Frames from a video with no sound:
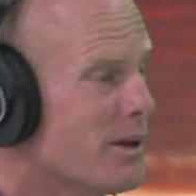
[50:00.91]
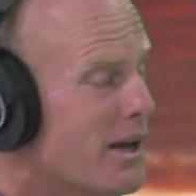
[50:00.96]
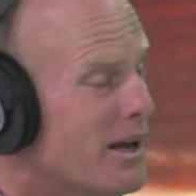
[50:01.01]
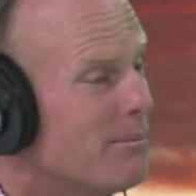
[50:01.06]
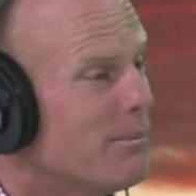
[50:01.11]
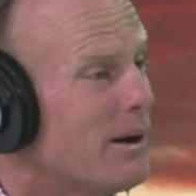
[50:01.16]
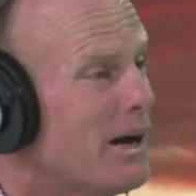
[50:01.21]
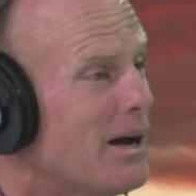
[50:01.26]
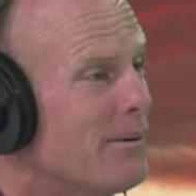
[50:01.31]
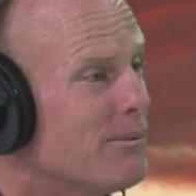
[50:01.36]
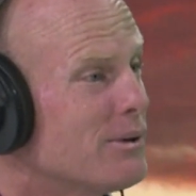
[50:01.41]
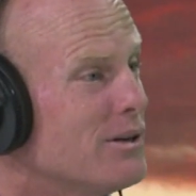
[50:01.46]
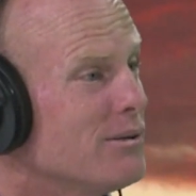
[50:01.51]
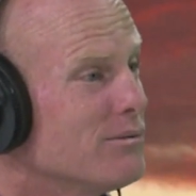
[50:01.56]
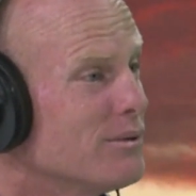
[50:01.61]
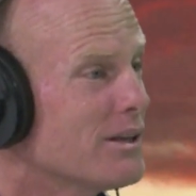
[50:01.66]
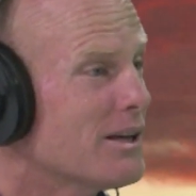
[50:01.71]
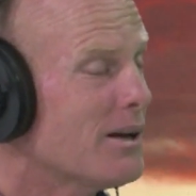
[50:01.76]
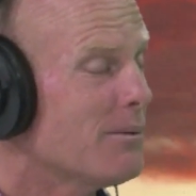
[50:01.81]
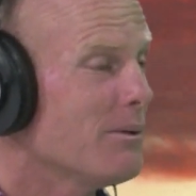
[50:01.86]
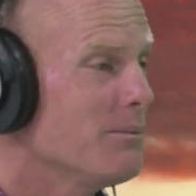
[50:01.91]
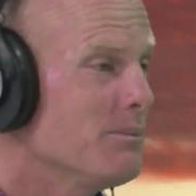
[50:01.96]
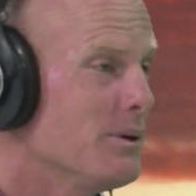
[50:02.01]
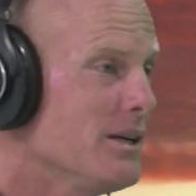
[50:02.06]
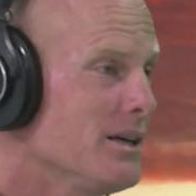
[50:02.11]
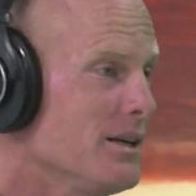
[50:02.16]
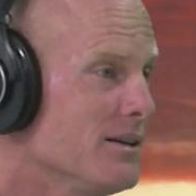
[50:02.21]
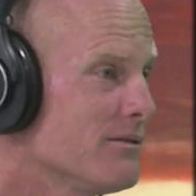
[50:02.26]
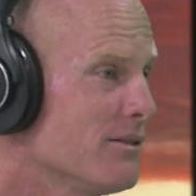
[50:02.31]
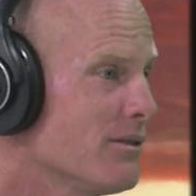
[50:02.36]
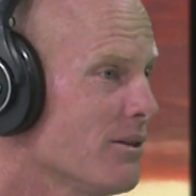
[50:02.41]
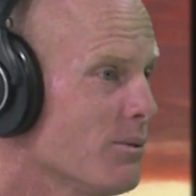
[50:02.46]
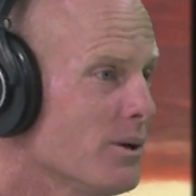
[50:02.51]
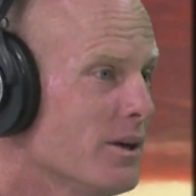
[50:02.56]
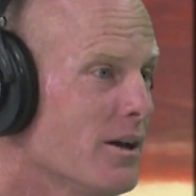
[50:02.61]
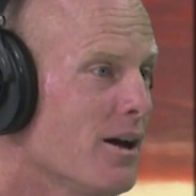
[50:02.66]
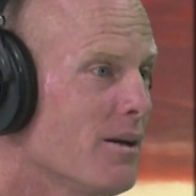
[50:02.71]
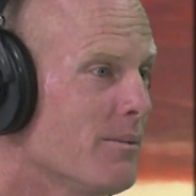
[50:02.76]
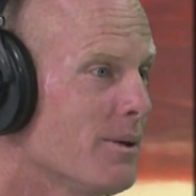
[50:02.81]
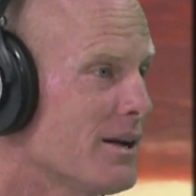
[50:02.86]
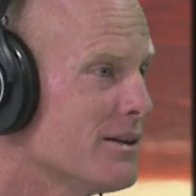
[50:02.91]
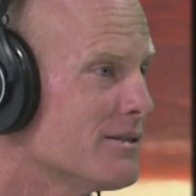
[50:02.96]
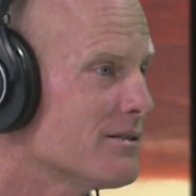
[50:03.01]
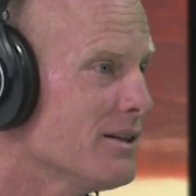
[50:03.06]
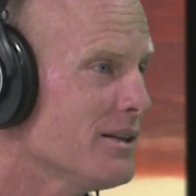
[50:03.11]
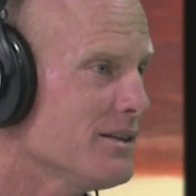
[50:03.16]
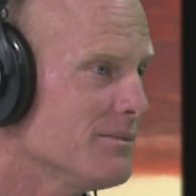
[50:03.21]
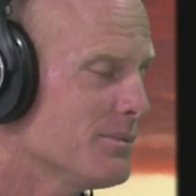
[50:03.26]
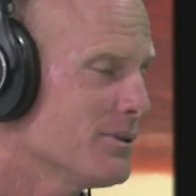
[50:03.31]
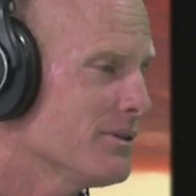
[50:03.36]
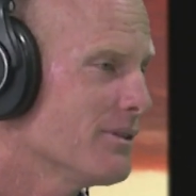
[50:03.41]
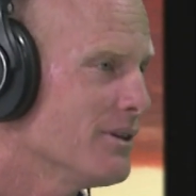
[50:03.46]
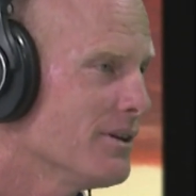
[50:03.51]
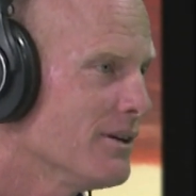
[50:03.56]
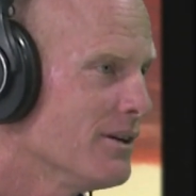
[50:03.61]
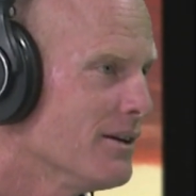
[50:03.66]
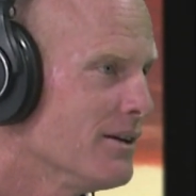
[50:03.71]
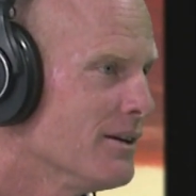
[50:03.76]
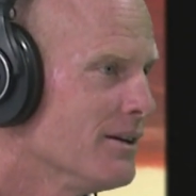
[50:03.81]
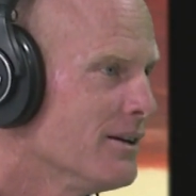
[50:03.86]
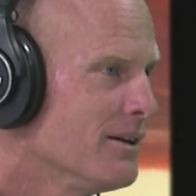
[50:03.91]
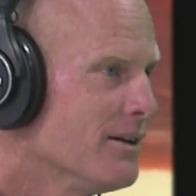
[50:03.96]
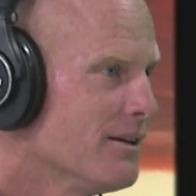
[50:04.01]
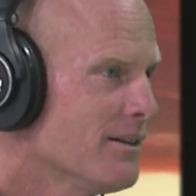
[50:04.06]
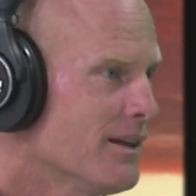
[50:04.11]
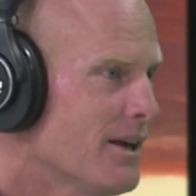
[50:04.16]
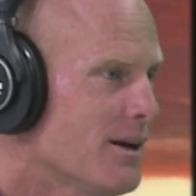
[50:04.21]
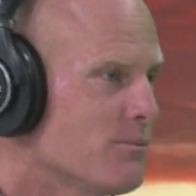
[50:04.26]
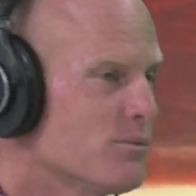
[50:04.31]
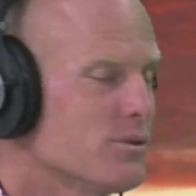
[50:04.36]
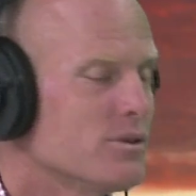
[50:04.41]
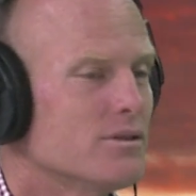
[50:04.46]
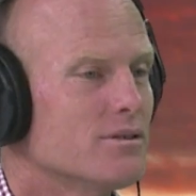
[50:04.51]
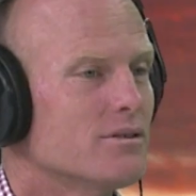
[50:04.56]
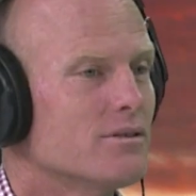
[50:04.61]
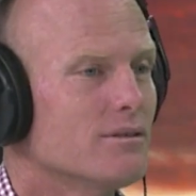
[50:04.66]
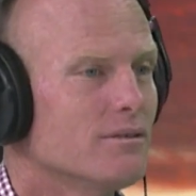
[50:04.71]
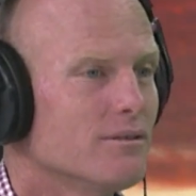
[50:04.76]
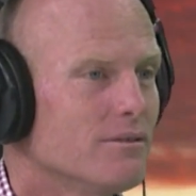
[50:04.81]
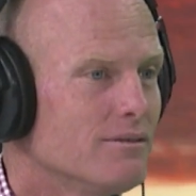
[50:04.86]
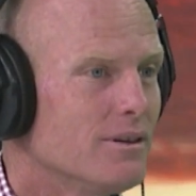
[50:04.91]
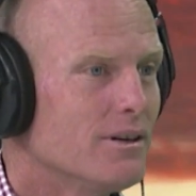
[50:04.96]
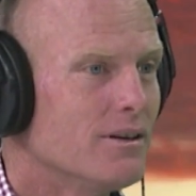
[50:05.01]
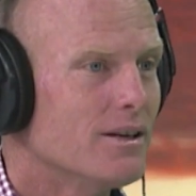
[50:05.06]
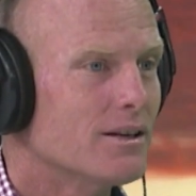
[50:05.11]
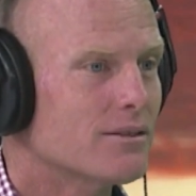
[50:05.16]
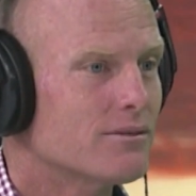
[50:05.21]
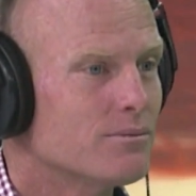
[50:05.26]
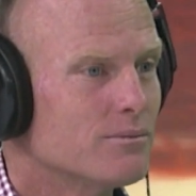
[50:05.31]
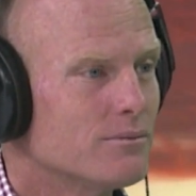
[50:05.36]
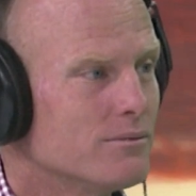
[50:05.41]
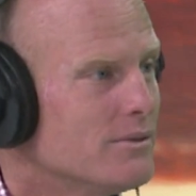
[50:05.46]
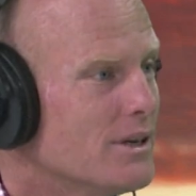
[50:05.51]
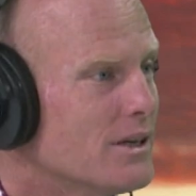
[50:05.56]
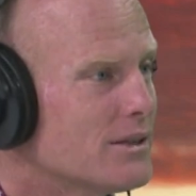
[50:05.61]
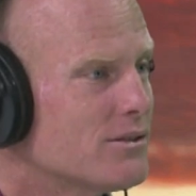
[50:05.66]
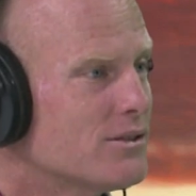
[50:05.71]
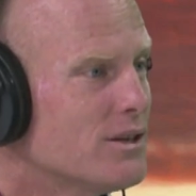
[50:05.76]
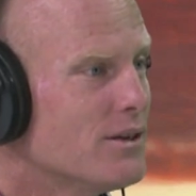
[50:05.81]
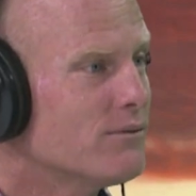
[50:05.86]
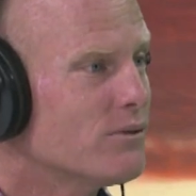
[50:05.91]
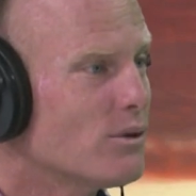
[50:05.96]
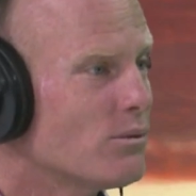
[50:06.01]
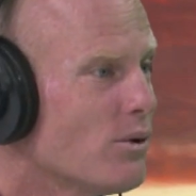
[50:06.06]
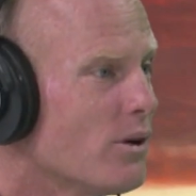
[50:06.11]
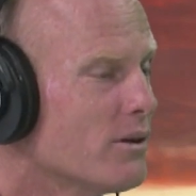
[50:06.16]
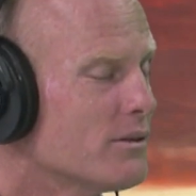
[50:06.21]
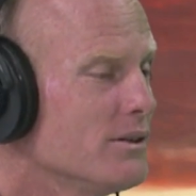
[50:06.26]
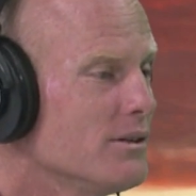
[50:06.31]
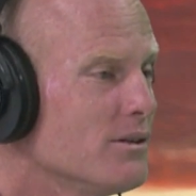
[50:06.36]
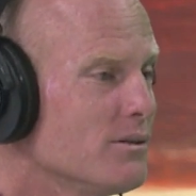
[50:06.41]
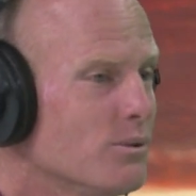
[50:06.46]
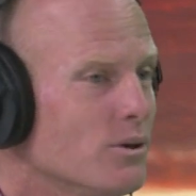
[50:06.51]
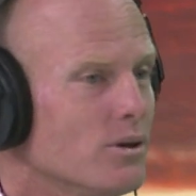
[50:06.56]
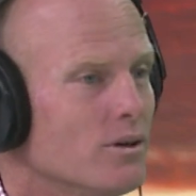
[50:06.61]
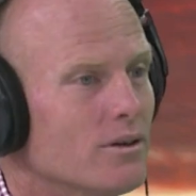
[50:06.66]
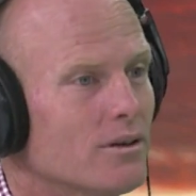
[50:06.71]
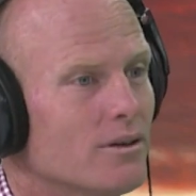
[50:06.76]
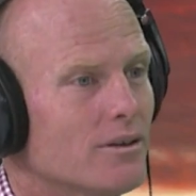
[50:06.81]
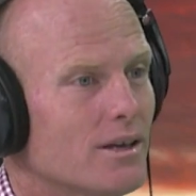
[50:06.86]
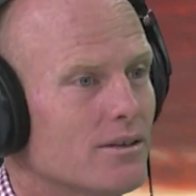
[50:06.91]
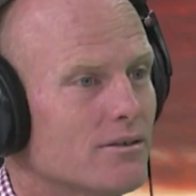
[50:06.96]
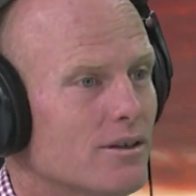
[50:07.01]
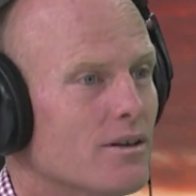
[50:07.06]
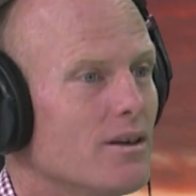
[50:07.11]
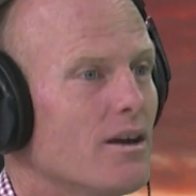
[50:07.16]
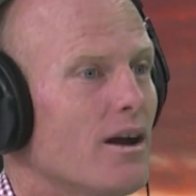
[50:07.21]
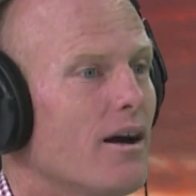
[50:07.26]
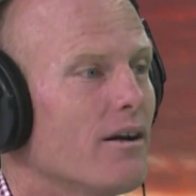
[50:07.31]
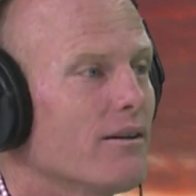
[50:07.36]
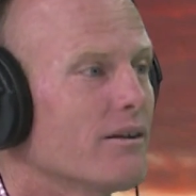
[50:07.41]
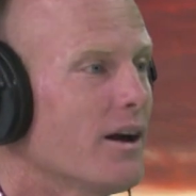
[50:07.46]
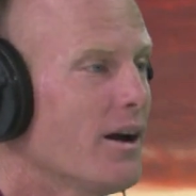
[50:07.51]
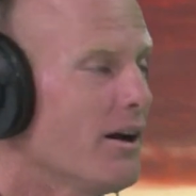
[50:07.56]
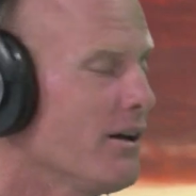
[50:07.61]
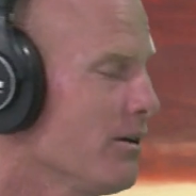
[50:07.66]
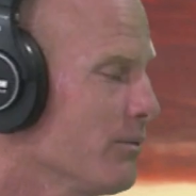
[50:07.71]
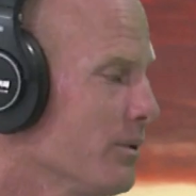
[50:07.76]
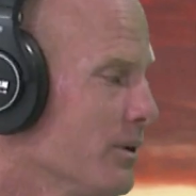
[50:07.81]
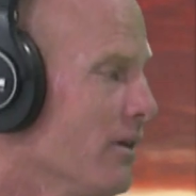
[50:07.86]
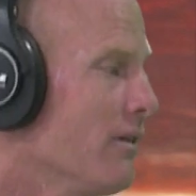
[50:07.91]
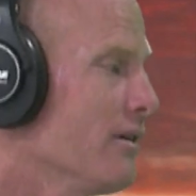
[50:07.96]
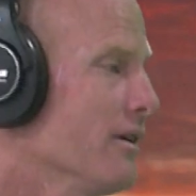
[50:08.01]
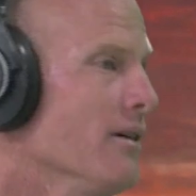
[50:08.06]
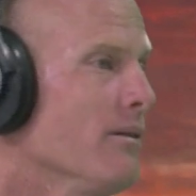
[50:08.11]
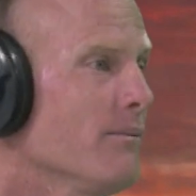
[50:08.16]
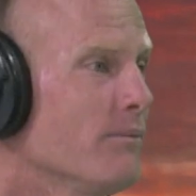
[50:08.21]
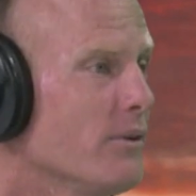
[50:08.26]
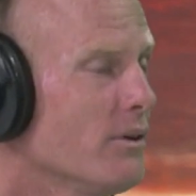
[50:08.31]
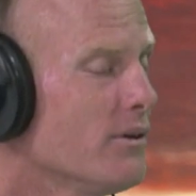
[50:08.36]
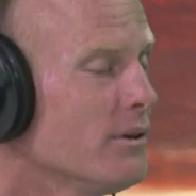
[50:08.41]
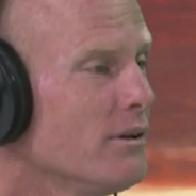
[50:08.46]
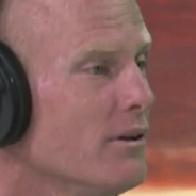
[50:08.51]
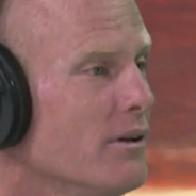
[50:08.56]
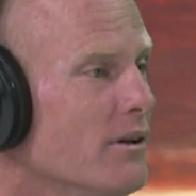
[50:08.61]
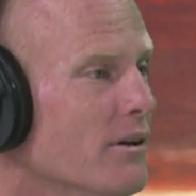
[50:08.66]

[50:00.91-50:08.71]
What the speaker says: We had a barbecue and a couple of beers and I went home and had a sleep. That was, next shift I rocked into work and they said, "Are you okay?" And I went, "Oh yeah, I'm fine."